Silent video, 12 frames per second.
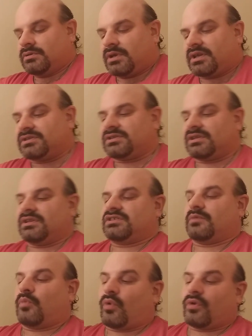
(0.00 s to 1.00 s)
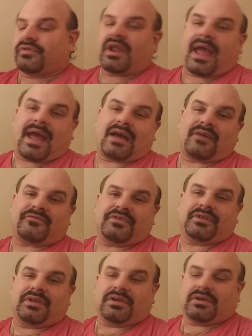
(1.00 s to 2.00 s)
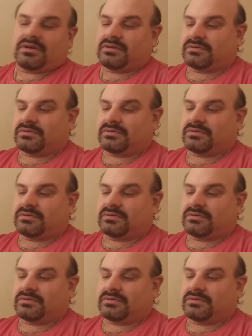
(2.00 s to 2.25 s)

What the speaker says: It gets at least a more than half in the